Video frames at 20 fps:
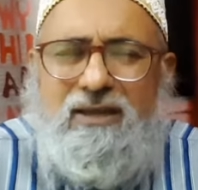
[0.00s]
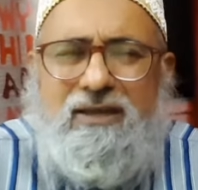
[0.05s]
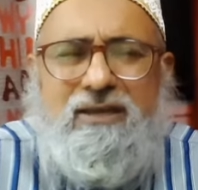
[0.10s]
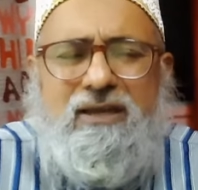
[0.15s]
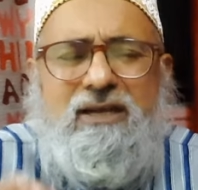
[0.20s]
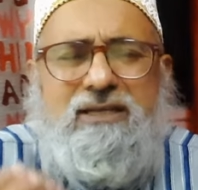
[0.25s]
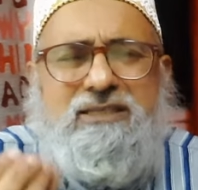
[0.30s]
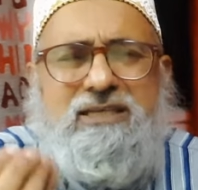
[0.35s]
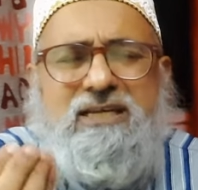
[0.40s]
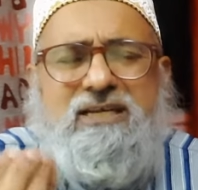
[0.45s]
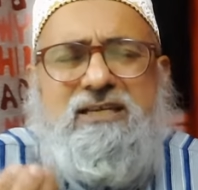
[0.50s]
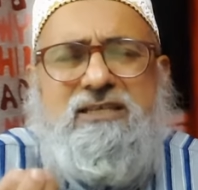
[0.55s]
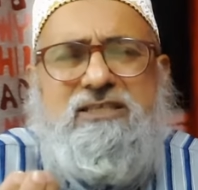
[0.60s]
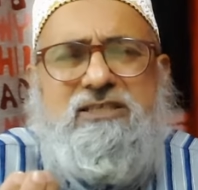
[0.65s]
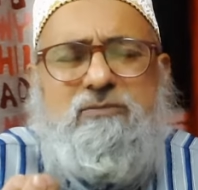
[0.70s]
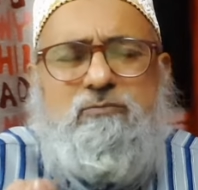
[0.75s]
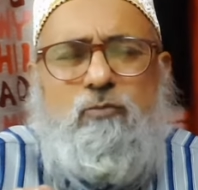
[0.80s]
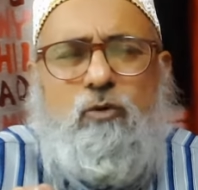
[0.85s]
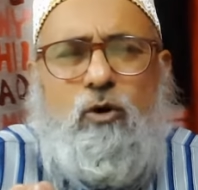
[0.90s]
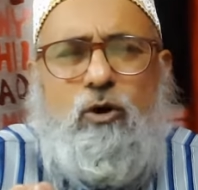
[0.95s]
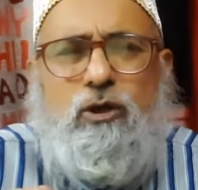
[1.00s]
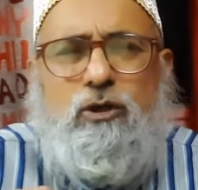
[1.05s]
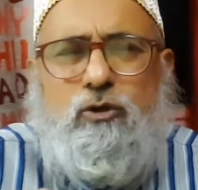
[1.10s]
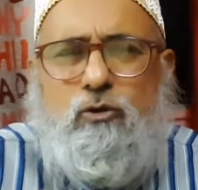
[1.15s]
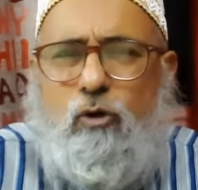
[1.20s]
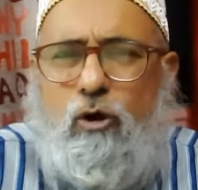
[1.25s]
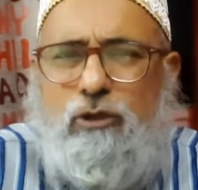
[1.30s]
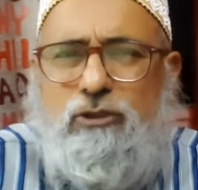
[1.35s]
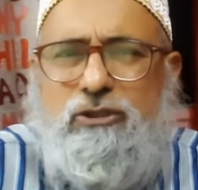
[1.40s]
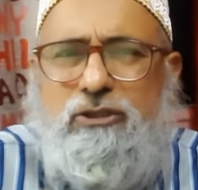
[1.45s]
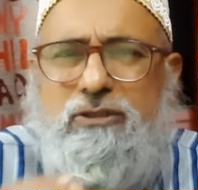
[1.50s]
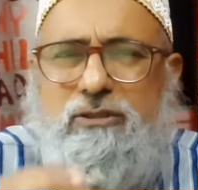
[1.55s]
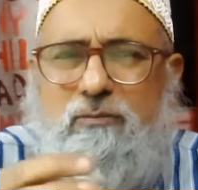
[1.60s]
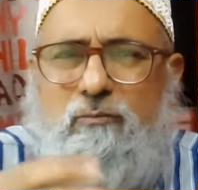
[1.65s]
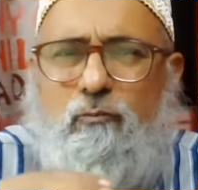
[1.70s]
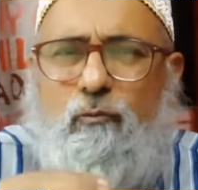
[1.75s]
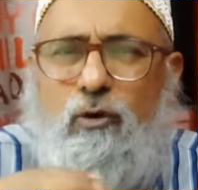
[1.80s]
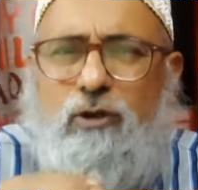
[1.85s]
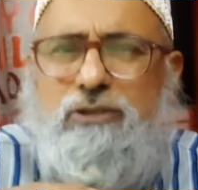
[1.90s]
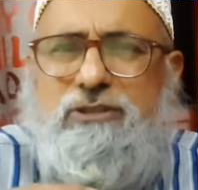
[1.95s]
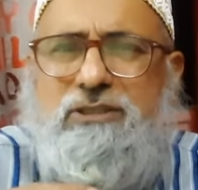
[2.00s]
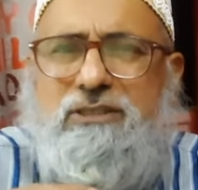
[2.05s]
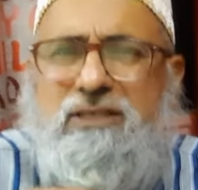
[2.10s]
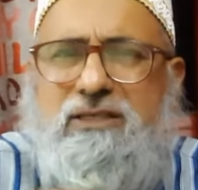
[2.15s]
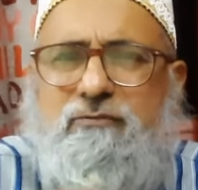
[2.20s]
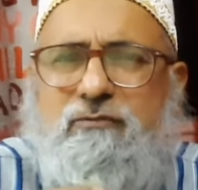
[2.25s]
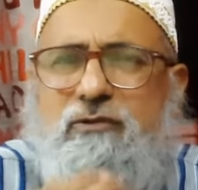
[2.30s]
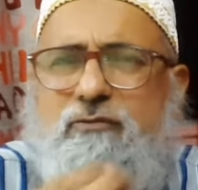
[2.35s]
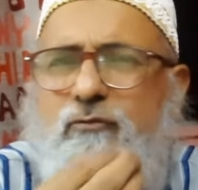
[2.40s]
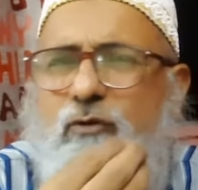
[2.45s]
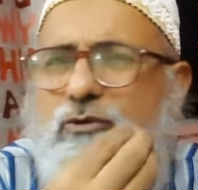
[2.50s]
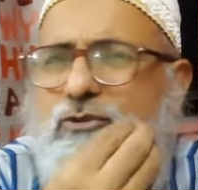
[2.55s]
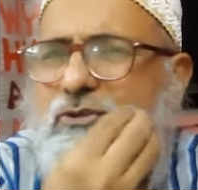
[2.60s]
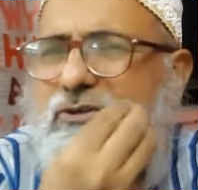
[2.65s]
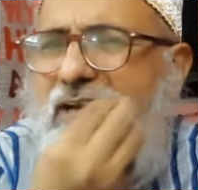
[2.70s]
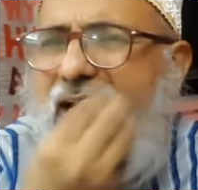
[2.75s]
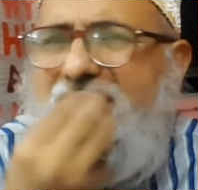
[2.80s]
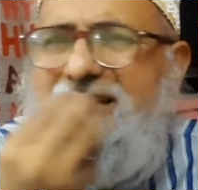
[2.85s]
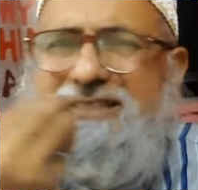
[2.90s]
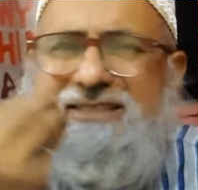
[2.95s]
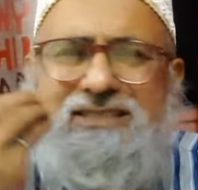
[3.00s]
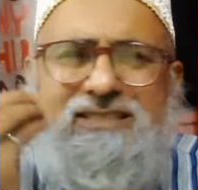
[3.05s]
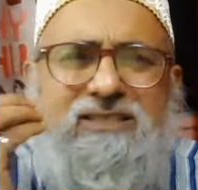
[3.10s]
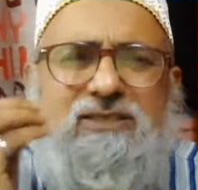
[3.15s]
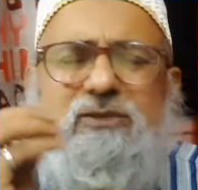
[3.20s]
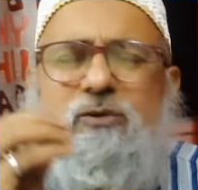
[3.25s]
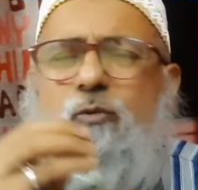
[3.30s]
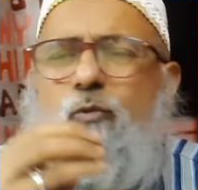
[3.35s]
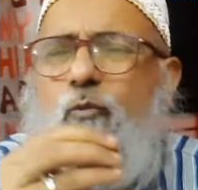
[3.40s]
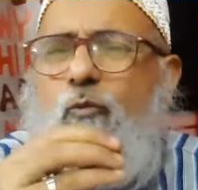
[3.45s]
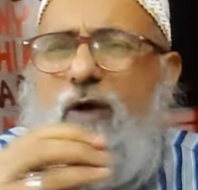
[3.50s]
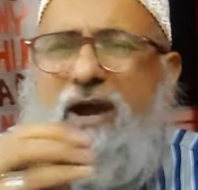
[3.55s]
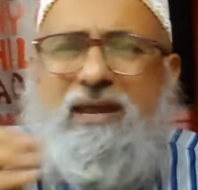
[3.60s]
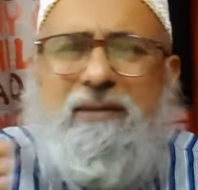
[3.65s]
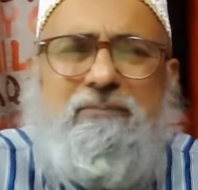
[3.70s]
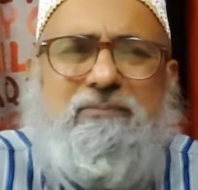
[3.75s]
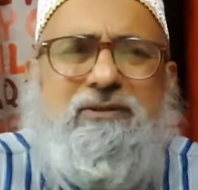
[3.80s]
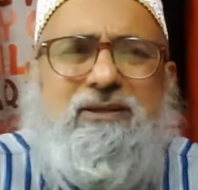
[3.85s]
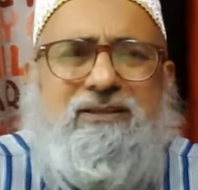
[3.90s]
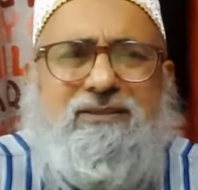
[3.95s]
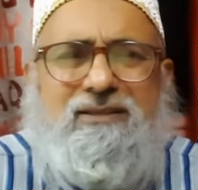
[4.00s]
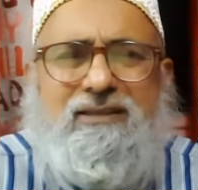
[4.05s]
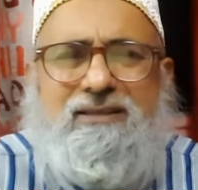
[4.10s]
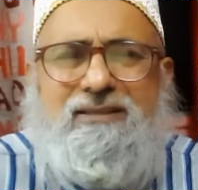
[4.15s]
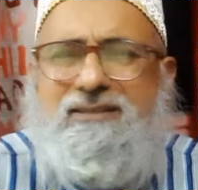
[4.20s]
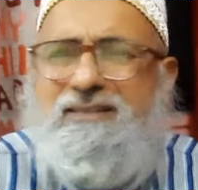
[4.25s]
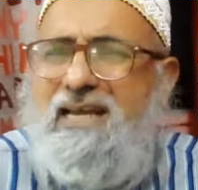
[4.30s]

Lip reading: Yeah, take a small cotton, moisten it with water and just wipe the teeth.